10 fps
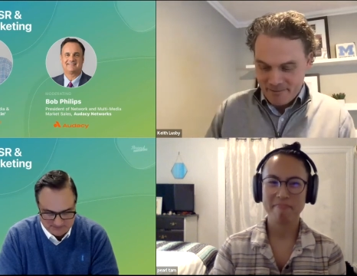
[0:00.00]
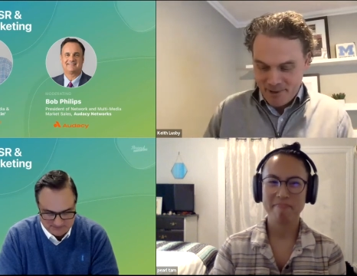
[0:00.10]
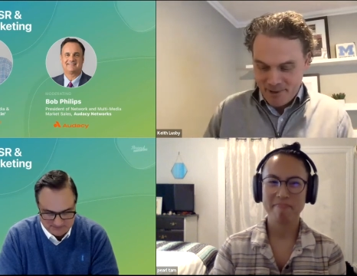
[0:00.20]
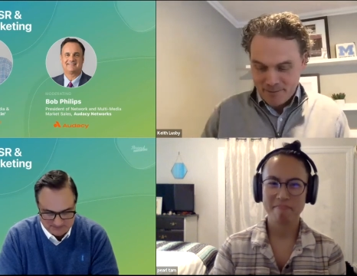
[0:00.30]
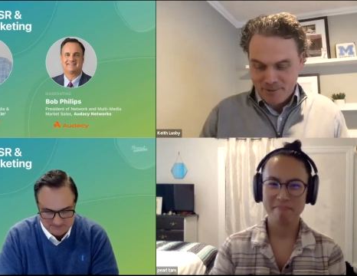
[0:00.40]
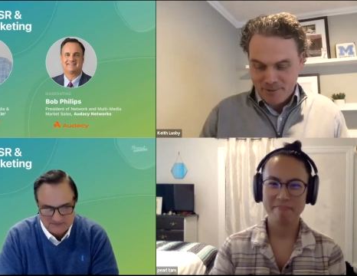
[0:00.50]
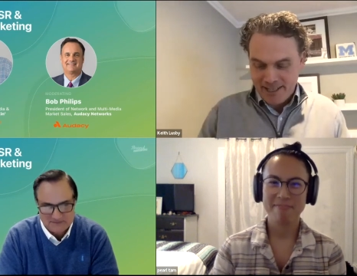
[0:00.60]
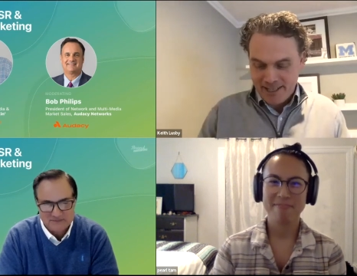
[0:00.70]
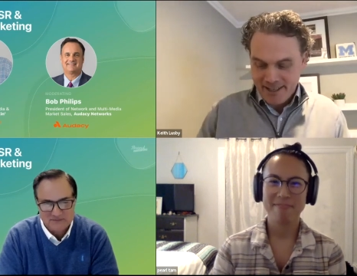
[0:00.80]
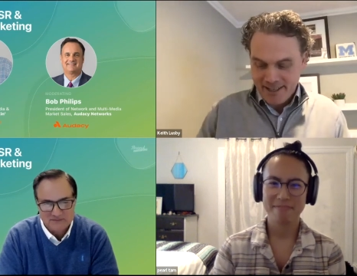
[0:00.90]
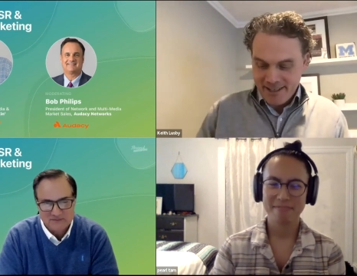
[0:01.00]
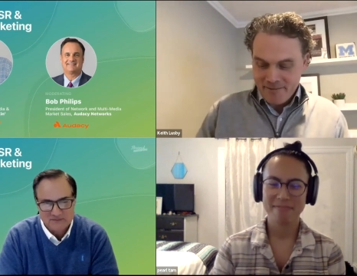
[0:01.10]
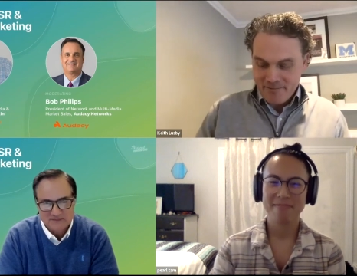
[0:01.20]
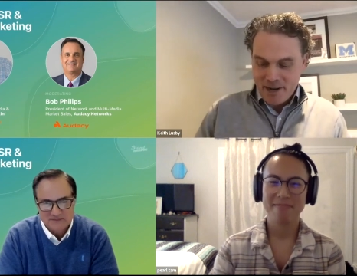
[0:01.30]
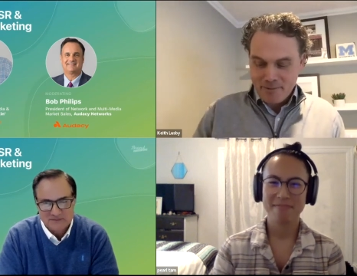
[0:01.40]
Speaker 1: probably,
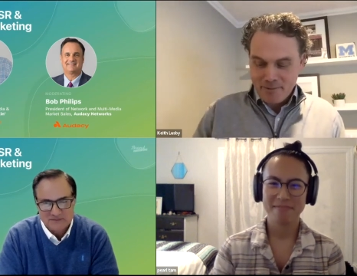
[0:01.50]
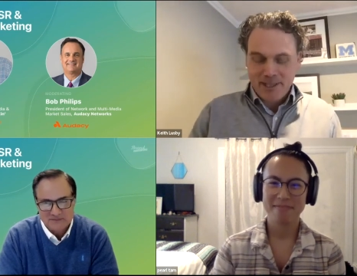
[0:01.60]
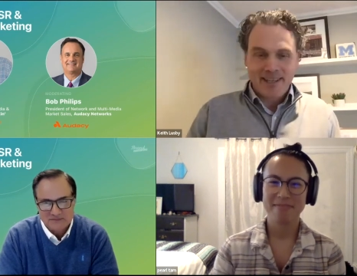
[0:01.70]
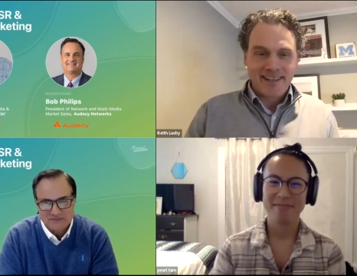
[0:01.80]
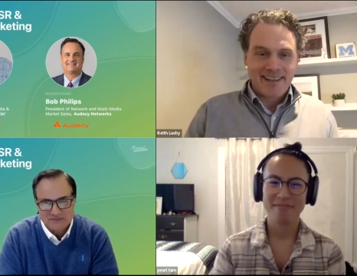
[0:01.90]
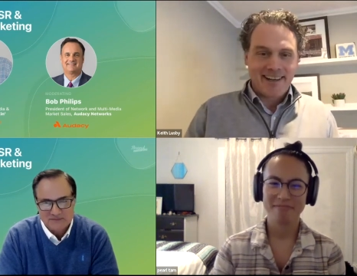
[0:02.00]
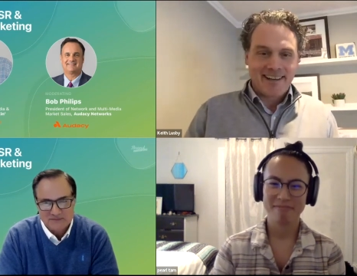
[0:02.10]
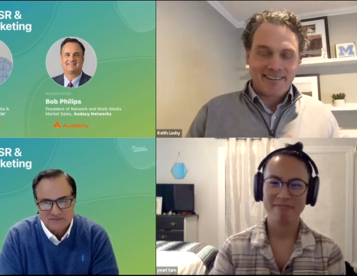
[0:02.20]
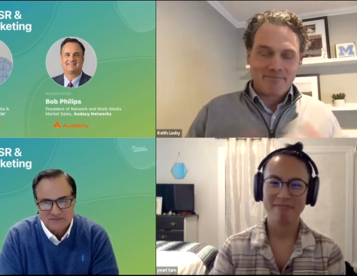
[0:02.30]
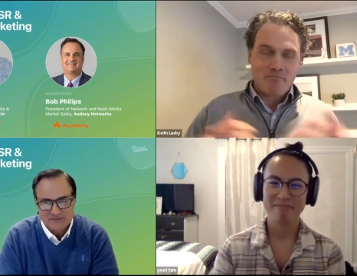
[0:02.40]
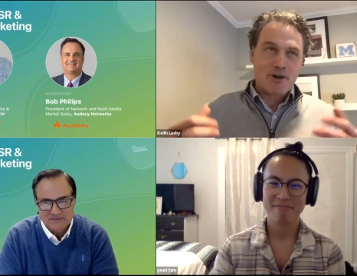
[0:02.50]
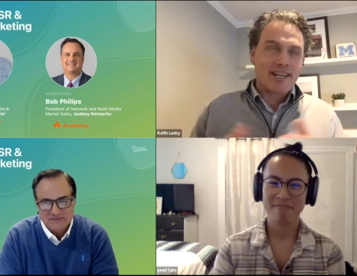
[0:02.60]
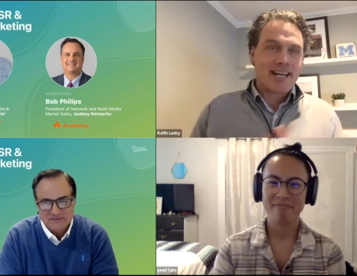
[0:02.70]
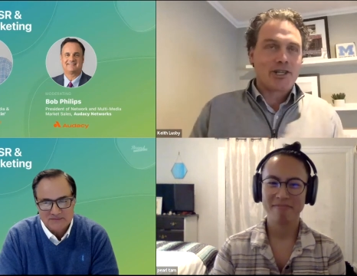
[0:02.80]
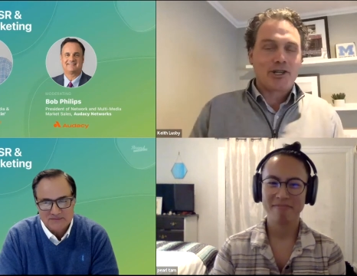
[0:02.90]
probably uh, more
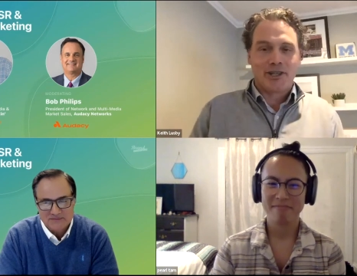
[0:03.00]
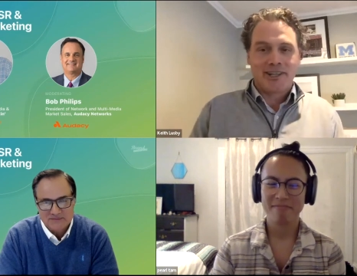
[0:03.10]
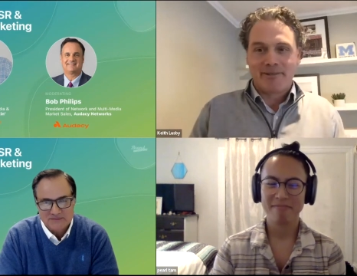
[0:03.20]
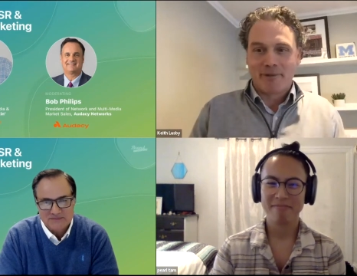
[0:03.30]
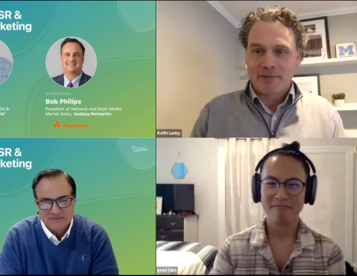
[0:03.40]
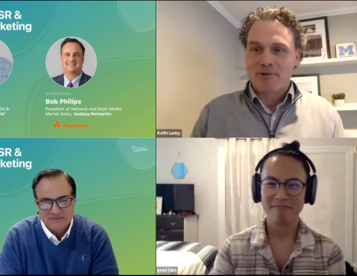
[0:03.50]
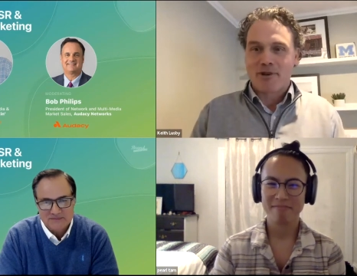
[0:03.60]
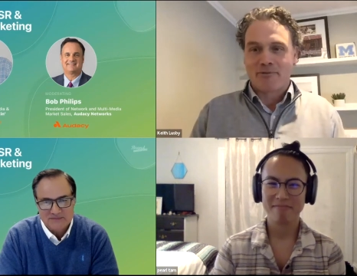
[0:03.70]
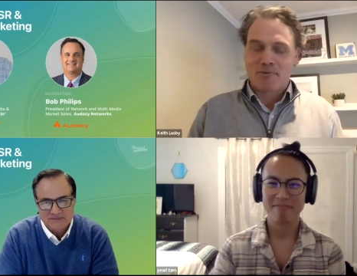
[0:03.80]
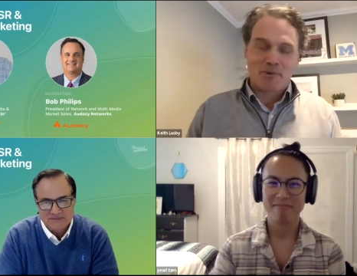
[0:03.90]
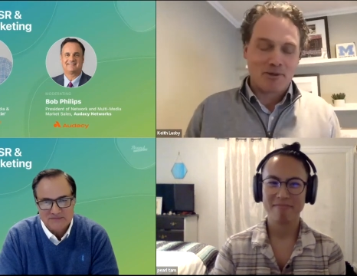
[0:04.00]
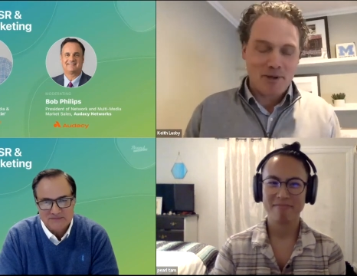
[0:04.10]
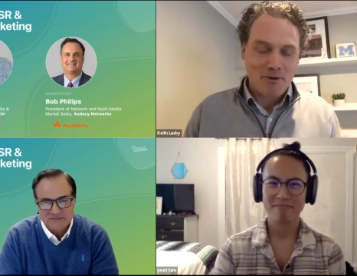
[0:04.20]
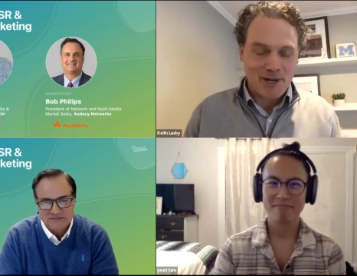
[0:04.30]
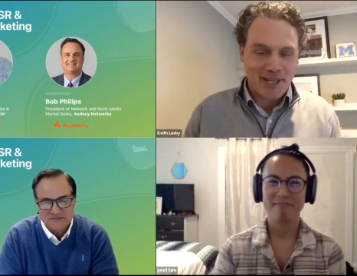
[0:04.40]
than I should when I'm, trying, I'm supposed to
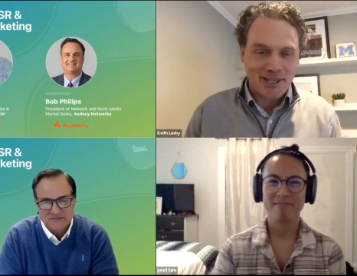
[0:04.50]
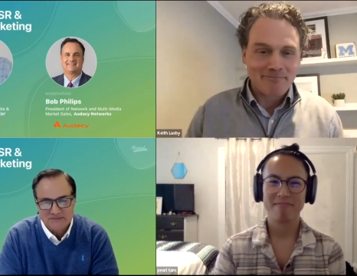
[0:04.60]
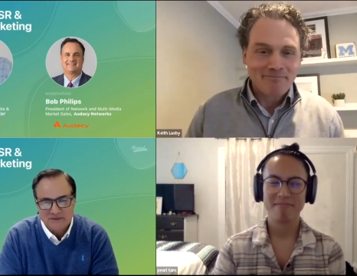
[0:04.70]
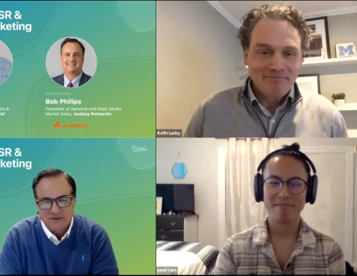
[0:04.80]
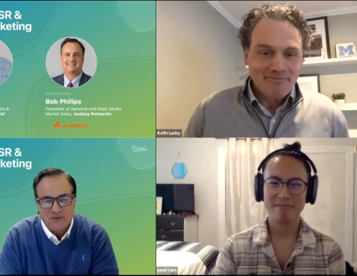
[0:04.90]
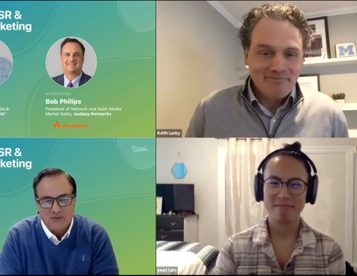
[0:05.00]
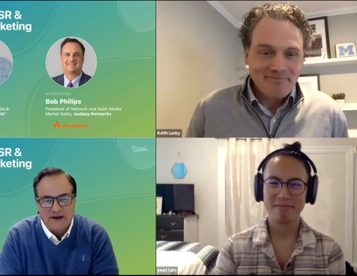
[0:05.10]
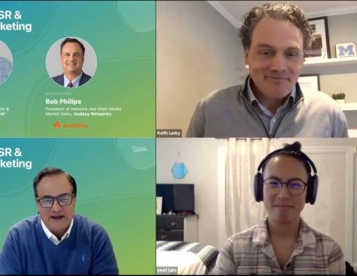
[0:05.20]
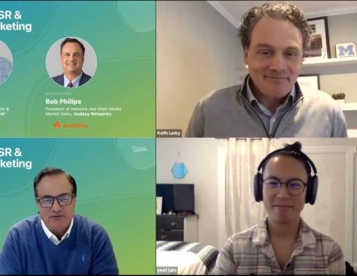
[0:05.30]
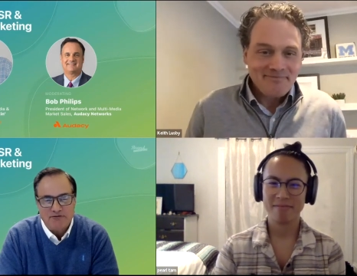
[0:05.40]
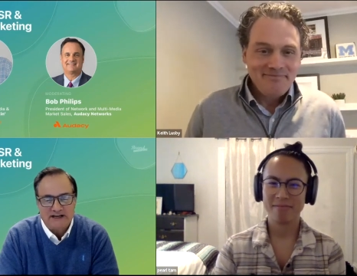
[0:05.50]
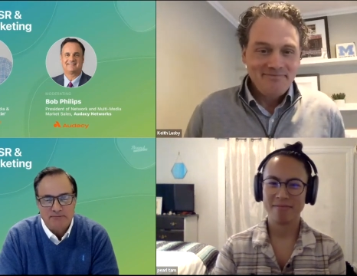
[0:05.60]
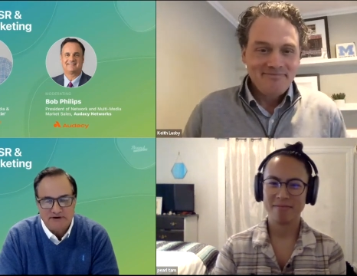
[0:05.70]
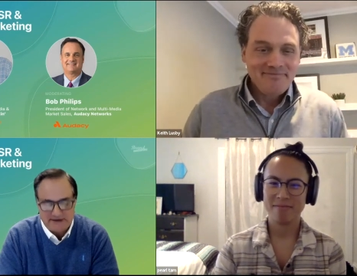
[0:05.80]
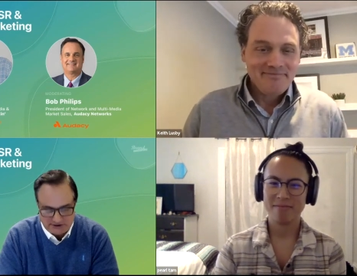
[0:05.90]
be working.
Speaker 2: Well, I have a
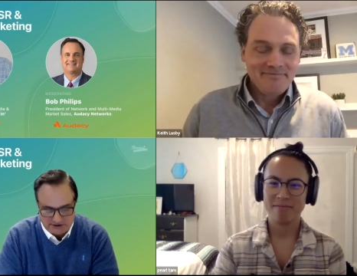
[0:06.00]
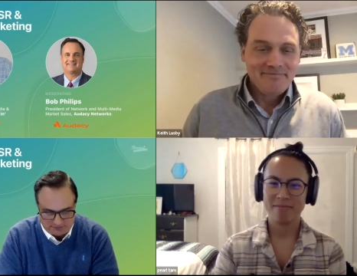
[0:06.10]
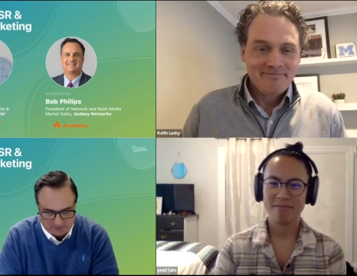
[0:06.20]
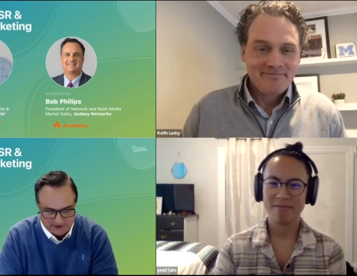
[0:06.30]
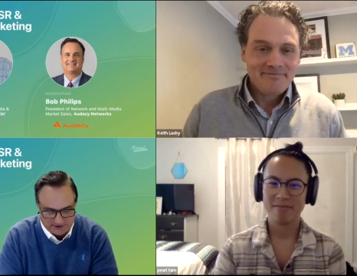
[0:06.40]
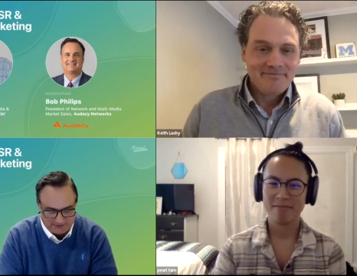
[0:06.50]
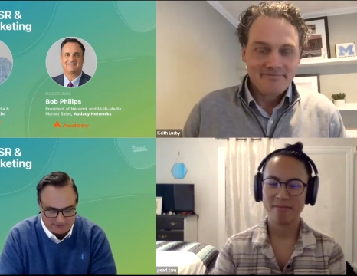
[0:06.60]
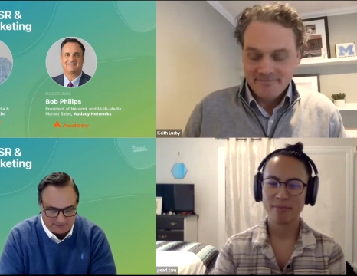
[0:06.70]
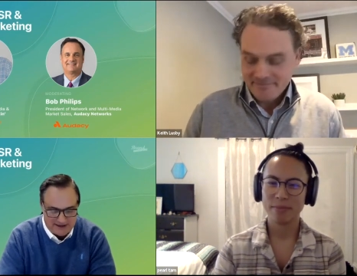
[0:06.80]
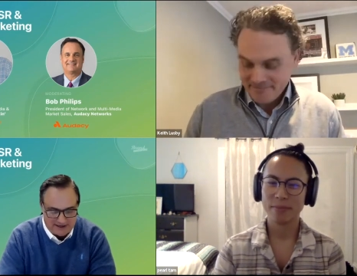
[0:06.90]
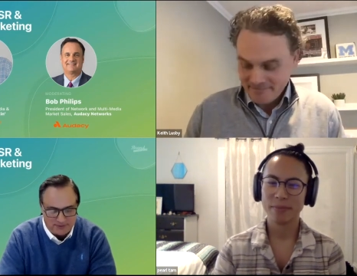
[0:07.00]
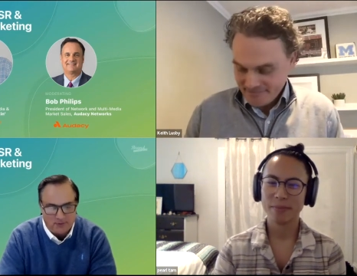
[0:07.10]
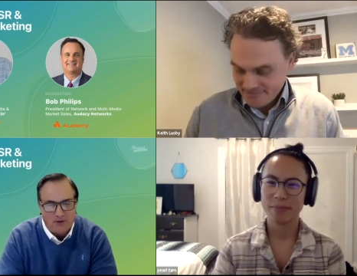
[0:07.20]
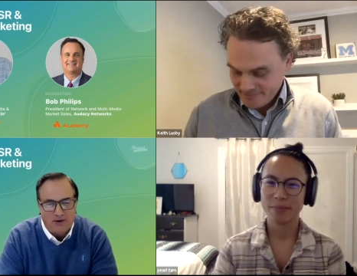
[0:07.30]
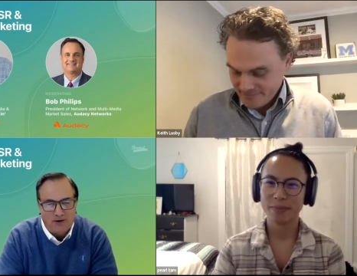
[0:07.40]
recommendation for you. Fly on the
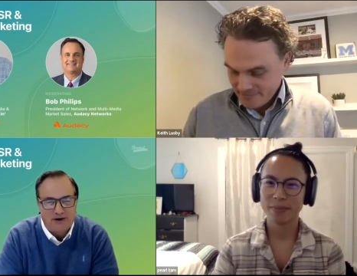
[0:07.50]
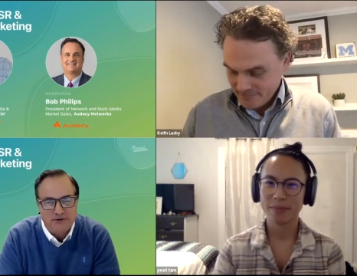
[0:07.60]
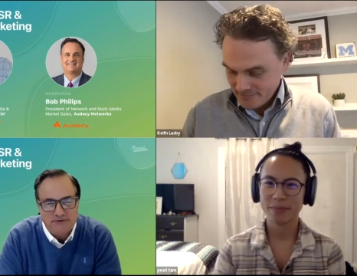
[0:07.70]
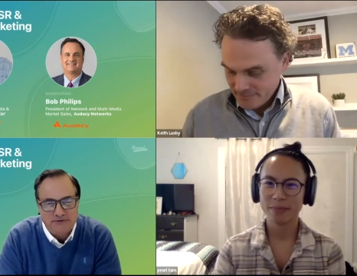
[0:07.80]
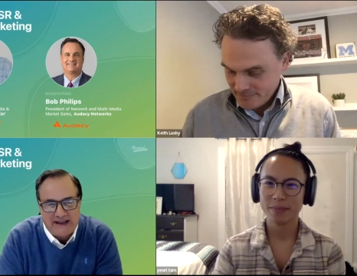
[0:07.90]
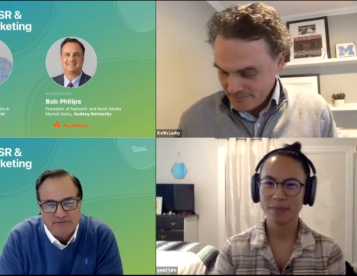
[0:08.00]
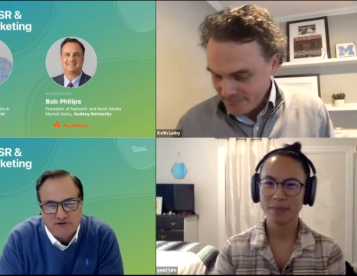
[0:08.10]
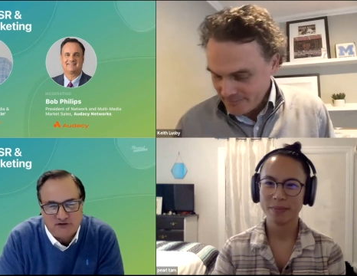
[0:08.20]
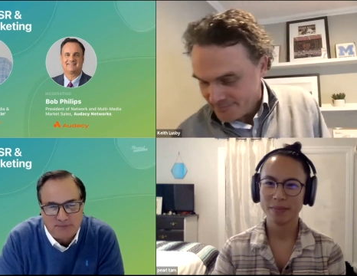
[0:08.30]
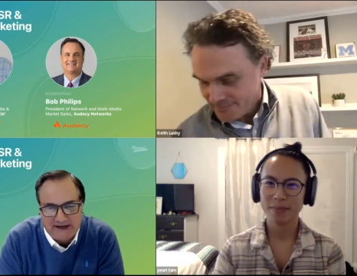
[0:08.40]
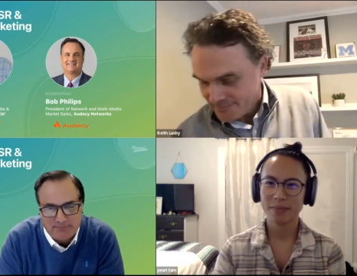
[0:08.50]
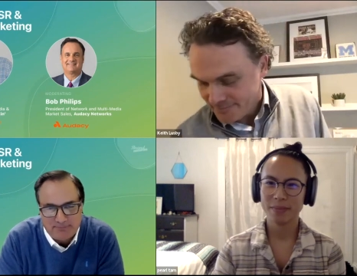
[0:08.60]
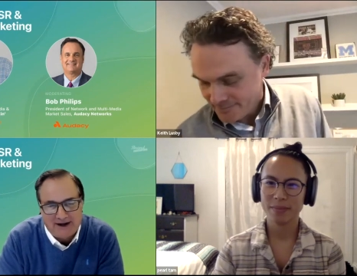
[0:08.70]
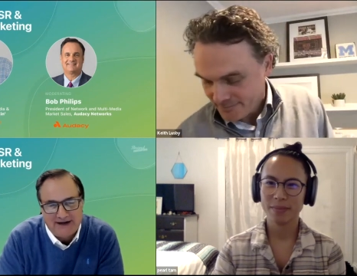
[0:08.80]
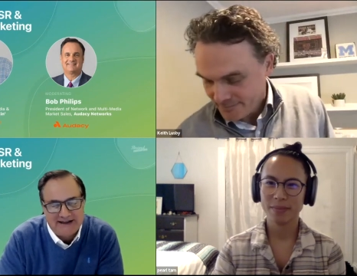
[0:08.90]
Wall, our new David Spade
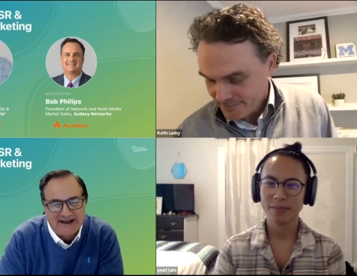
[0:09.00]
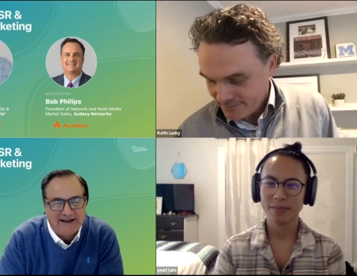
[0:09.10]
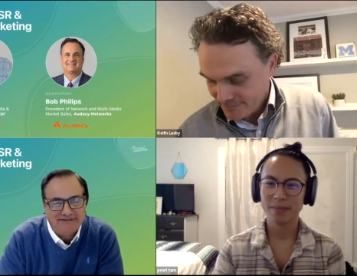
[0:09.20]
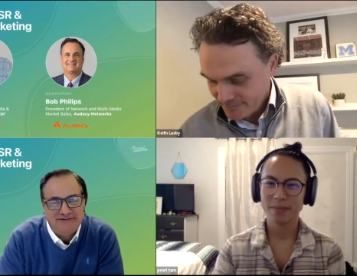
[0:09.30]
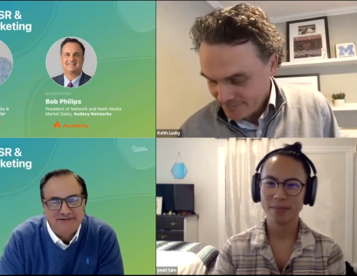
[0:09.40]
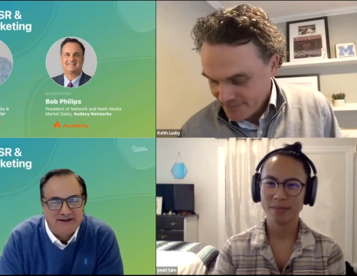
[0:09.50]
podcast just